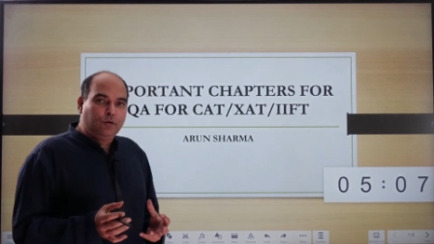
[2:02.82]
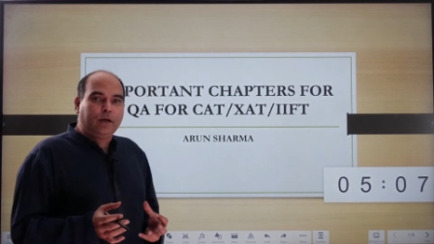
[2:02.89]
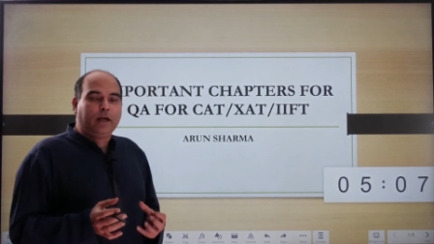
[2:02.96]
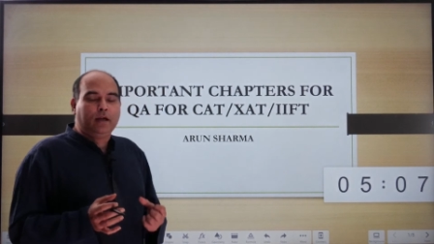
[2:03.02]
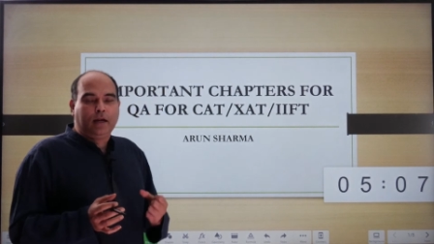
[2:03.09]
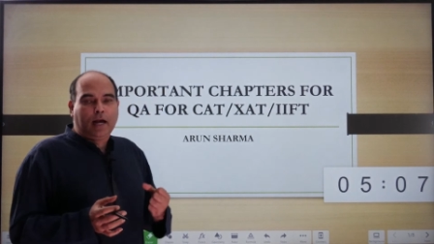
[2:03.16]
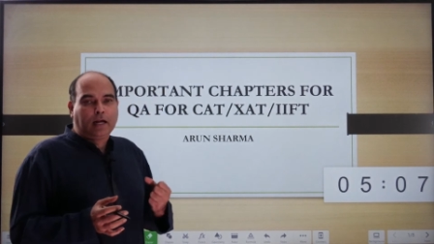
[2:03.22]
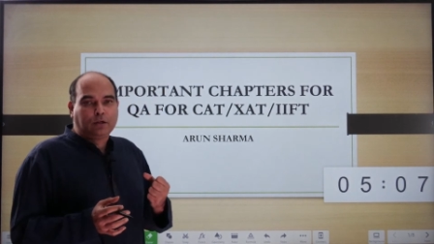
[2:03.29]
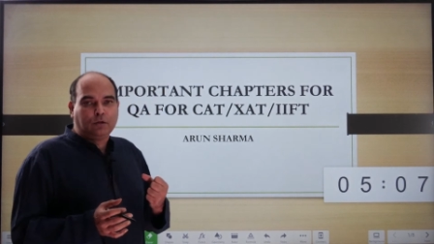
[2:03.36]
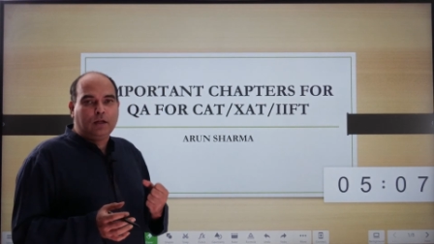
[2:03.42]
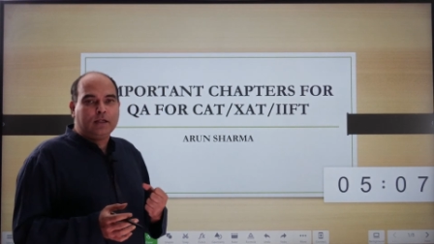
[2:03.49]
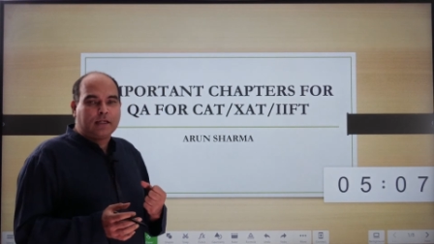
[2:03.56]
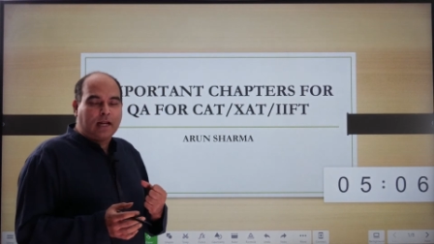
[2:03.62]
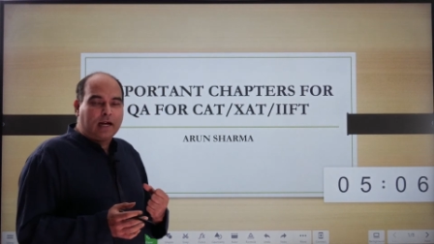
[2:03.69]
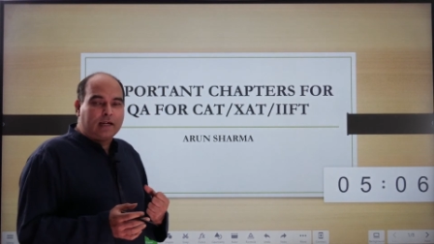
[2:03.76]
you can
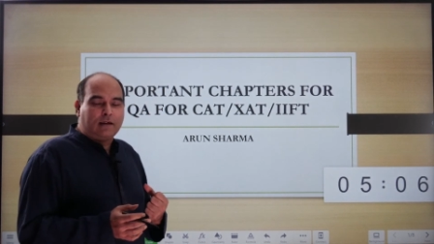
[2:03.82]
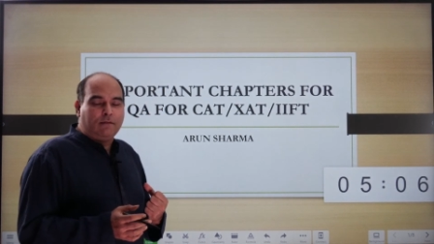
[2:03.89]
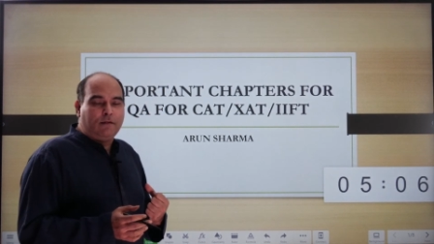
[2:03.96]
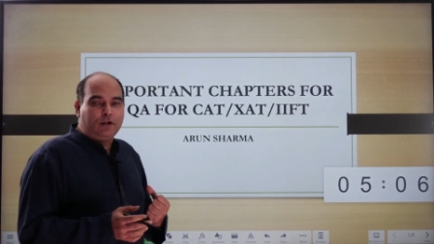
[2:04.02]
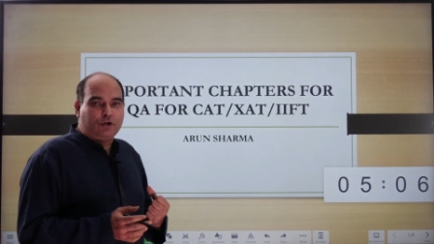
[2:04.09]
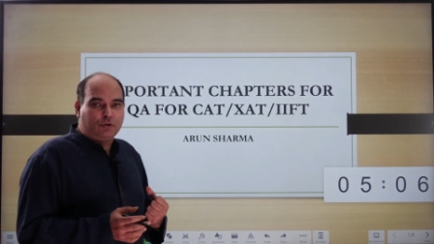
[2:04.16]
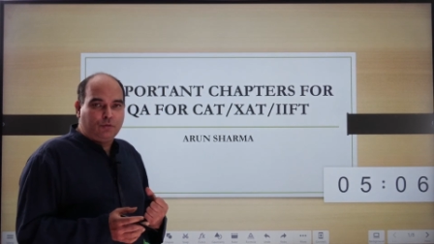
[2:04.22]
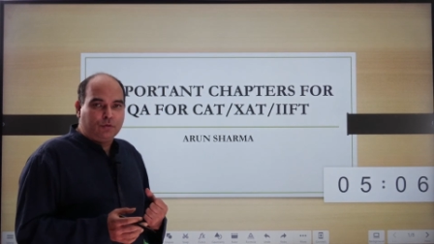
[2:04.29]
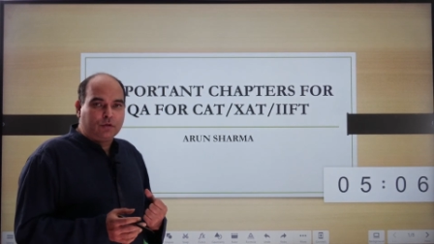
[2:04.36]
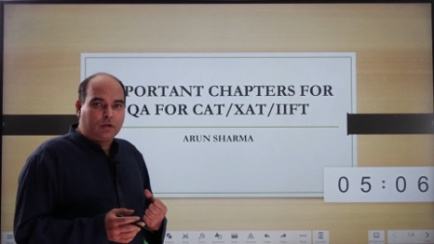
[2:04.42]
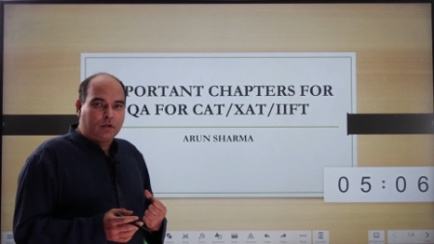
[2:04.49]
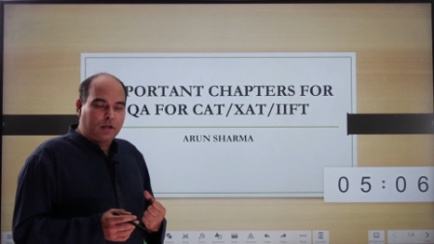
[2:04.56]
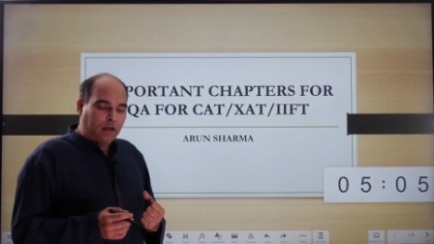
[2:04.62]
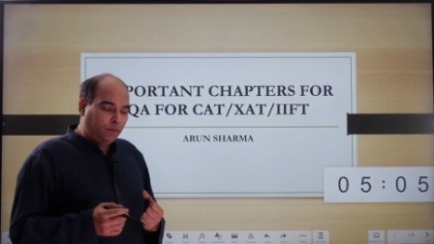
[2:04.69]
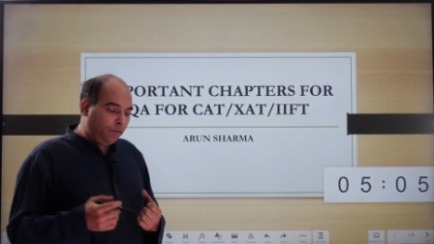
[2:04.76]
actually selectively choose
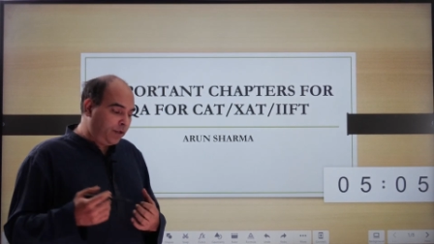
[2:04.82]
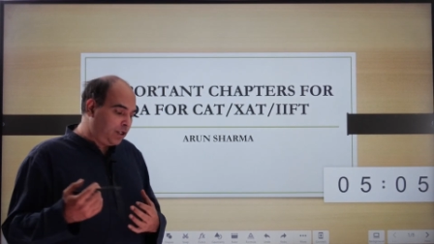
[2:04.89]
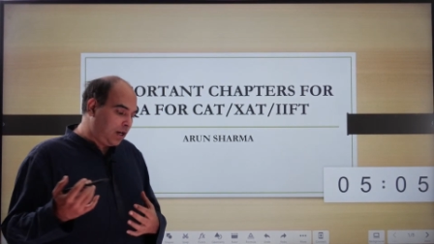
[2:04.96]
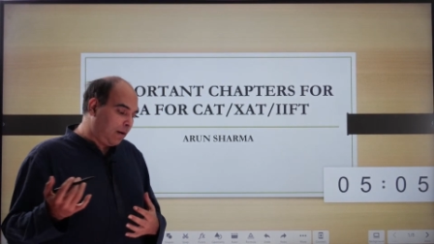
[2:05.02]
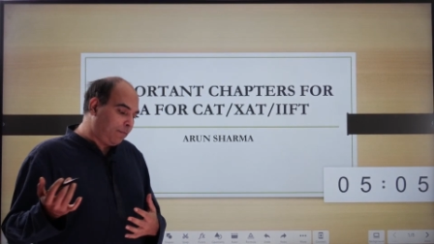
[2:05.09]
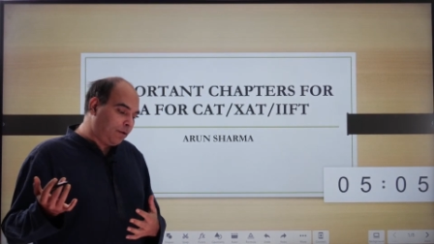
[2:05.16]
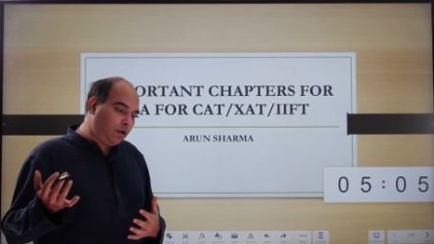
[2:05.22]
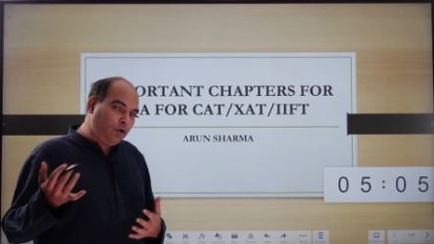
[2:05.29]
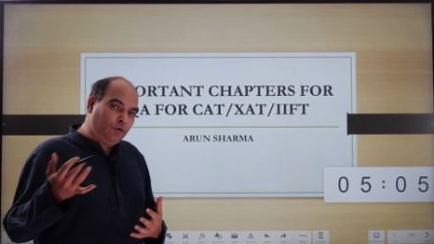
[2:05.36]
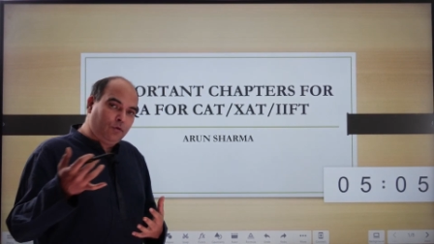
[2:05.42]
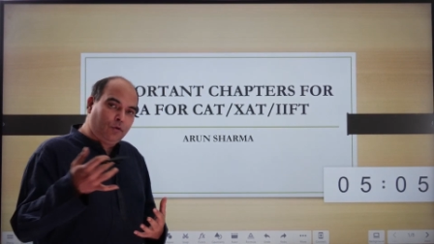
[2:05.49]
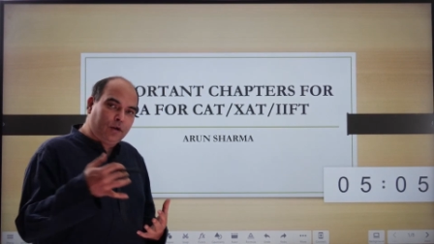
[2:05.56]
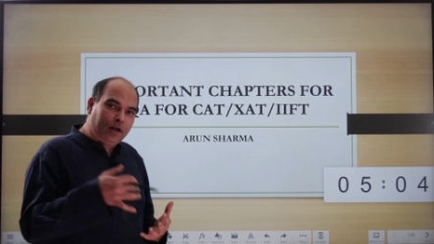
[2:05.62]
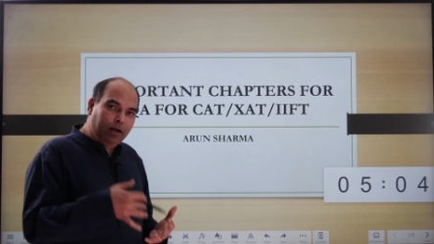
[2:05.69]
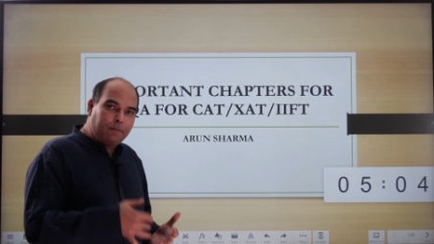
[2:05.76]
which chapter do you
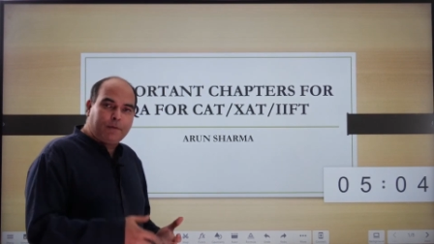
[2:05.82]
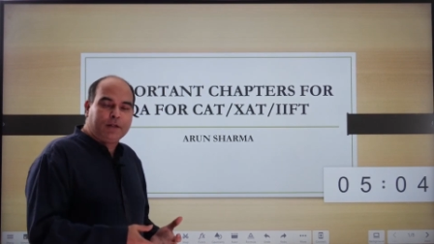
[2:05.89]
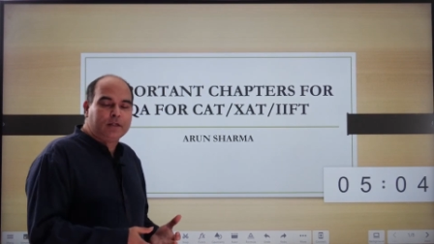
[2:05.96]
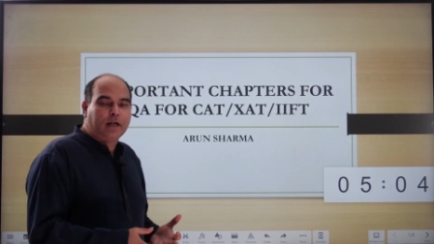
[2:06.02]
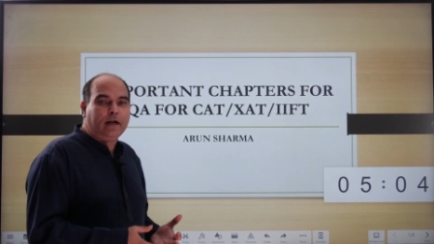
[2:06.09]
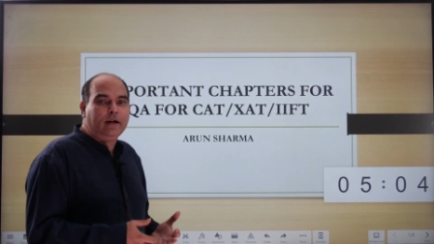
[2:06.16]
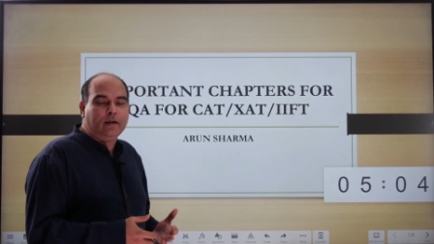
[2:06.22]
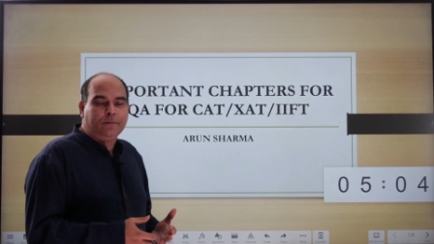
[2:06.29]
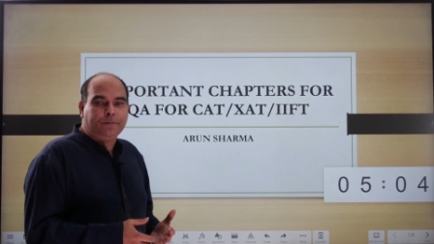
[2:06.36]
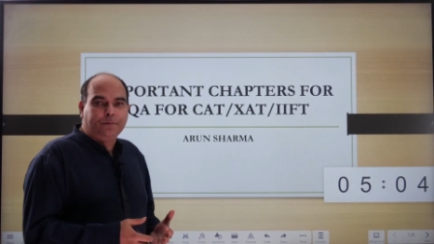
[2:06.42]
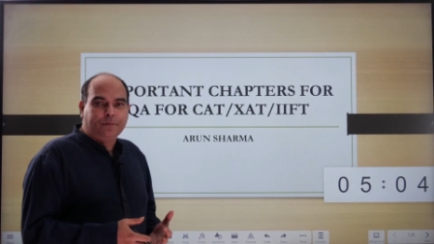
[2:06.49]
go deep inside